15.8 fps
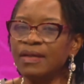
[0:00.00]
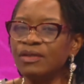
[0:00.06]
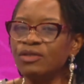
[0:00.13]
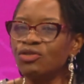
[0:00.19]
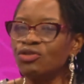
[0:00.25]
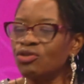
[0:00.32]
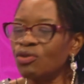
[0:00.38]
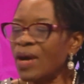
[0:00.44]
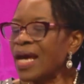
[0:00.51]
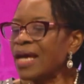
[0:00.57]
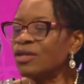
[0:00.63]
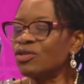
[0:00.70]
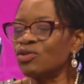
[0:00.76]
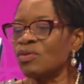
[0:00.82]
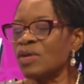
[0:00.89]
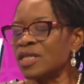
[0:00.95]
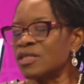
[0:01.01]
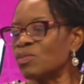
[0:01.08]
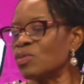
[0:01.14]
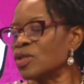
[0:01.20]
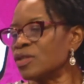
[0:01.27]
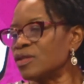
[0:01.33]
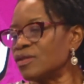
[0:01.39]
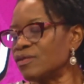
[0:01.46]
Try and do as
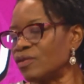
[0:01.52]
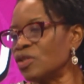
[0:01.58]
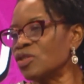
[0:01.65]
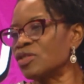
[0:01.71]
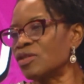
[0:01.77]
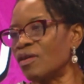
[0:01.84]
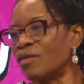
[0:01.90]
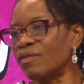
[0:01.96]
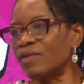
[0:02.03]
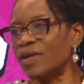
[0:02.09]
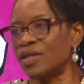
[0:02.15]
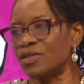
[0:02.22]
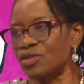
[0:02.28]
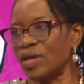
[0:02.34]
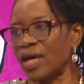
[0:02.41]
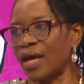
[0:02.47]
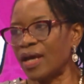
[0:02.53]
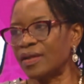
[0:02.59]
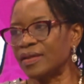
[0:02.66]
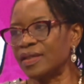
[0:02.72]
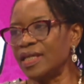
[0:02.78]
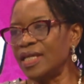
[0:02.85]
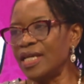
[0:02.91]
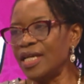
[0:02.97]
much for yourself as you can.
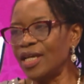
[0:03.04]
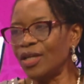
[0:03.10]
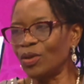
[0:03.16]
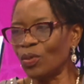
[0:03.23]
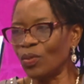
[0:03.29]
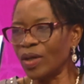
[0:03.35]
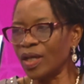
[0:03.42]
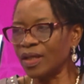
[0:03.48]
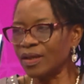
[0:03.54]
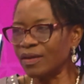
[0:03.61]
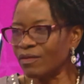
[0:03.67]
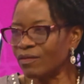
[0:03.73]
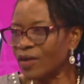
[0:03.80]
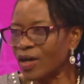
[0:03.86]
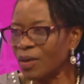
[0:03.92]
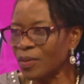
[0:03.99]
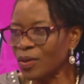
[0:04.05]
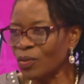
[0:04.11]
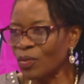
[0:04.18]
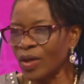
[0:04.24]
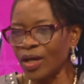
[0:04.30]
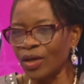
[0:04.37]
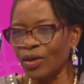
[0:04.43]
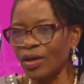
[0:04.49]
We're in an environment
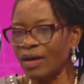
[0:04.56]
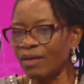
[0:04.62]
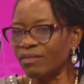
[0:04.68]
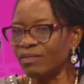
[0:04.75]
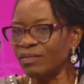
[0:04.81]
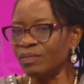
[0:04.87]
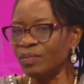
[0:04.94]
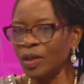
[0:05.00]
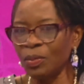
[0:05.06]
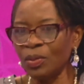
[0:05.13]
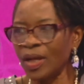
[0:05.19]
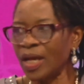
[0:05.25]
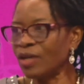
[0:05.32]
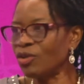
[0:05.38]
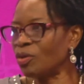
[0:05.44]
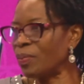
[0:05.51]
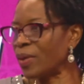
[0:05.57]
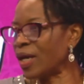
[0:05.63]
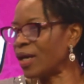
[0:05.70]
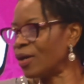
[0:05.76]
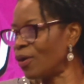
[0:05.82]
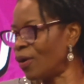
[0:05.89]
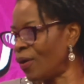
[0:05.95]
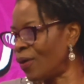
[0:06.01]
where you have people at your beck
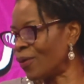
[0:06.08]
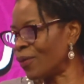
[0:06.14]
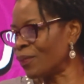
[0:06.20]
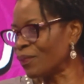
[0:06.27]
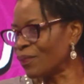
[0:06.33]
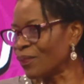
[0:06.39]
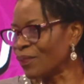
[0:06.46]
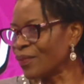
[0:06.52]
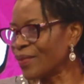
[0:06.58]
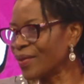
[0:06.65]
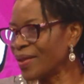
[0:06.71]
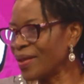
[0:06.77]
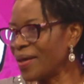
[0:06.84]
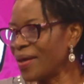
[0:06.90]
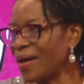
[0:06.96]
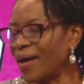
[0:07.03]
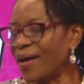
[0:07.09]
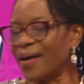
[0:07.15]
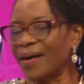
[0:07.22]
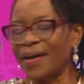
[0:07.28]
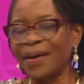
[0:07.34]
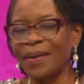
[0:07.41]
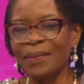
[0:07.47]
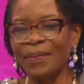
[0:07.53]
and call.
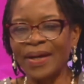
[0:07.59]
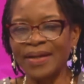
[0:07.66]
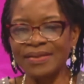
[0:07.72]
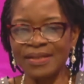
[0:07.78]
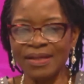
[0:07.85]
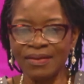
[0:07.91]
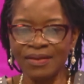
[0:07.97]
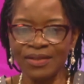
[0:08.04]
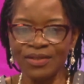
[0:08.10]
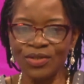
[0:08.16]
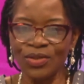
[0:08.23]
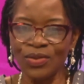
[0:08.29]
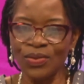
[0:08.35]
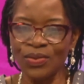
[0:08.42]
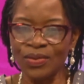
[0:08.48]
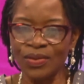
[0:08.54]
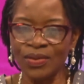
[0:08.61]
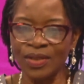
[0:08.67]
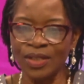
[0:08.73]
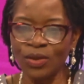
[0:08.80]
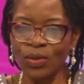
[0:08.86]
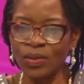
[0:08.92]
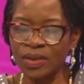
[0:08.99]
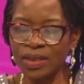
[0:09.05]
I said this to
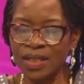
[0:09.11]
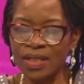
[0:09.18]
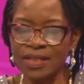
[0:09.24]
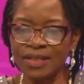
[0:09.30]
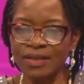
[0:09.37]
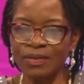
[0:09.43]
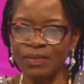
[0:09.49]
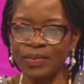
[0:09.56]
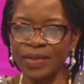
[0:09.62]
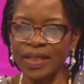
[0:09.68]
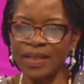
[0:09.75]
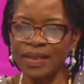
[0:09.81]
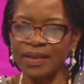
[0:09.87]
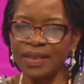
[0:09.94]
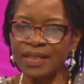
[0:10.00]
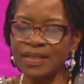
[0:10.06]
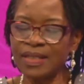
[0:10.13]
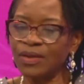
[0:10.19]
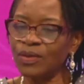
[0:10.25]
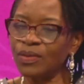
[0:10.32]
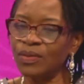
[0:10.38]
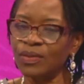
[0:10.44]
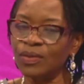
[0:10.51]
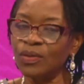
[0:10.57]
an older cousin of mine, and I said,
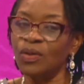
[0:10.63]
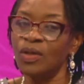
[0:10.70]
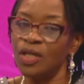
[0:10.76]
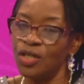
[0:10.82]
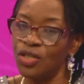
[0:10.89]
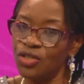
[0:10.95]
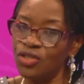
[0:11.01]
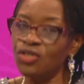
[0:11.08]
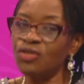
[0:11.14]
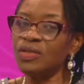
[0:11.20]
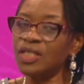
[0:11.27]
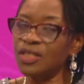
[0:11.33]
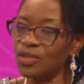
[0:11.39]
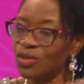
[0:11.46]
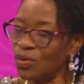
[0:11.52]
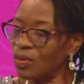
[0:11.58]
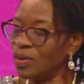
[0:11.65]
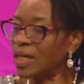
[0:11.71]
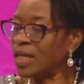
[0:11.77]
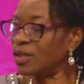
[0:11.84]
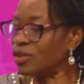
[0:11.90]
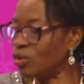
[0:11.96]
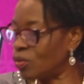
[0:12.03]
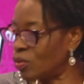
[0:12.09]
"Oh, uncle, you need to go
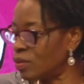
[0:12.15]
get your